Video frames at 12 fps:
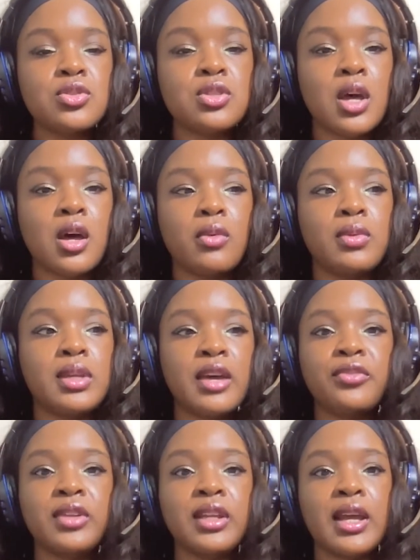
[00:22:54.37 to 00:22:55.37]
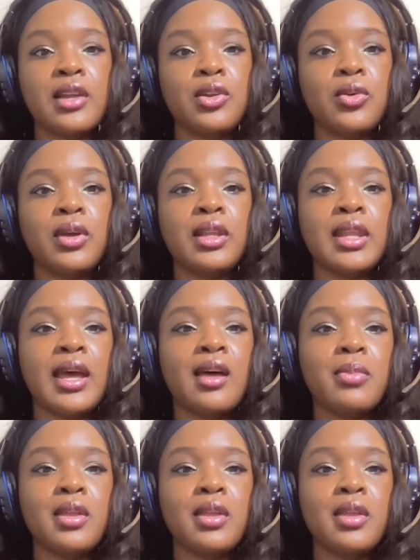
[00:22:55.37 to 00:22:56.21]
So definitely not doing that.